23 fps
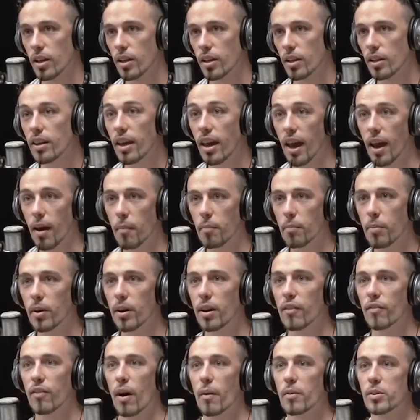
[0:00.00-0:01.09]
Yeah, but
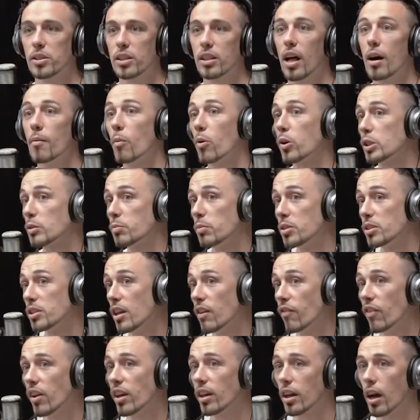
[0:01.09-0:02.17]
if I was a lot more
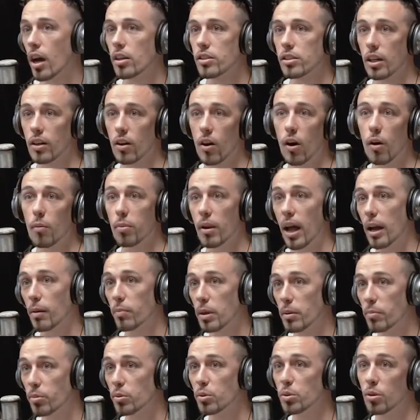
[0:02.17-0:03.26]
specific, I was like all black
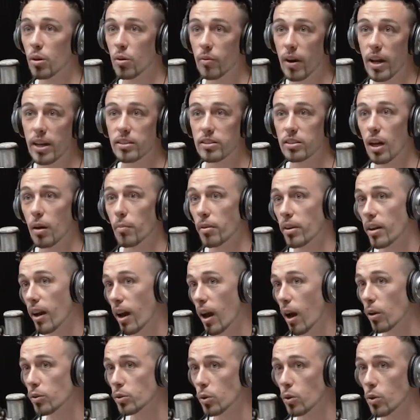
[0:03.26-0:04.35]
people who are raised up in a
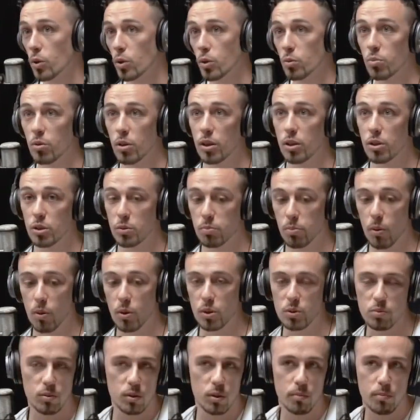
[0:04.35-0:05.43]
household where
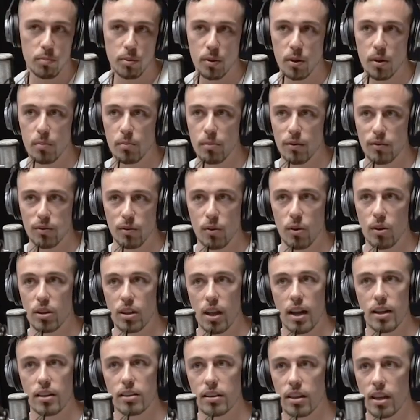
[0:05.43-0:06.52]
sports were put before a
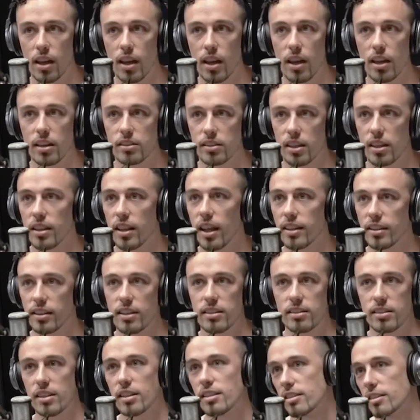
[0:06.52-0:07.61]
lot of things, and yeah. like this
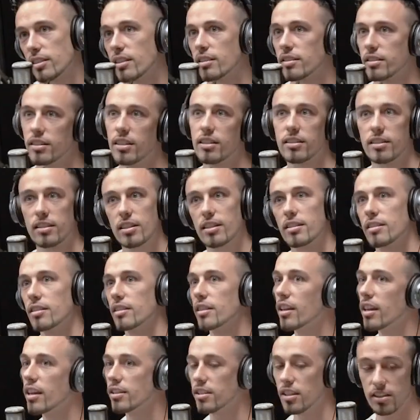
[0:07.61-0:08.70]
and this and this and this and this and
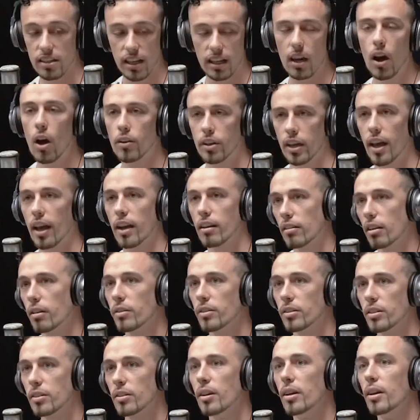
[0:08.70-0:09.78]
this. It's like okay, I agree with
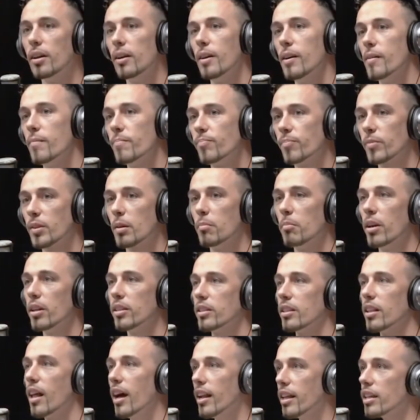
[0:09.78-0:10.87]
you, mm-hmm. but it's a
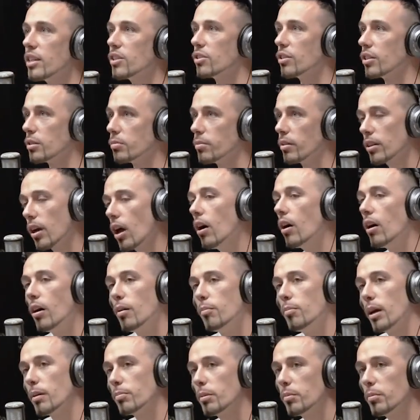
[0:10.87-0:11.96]
lot easier to be like, oh, all
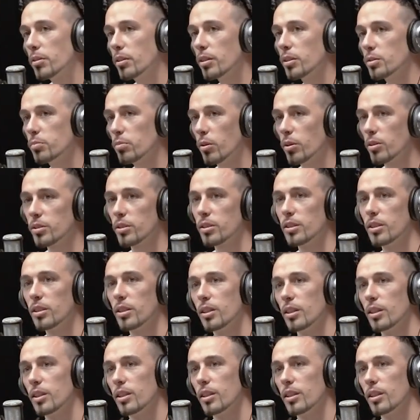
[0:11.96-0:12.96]
black people are good at sports. Mm-hmm.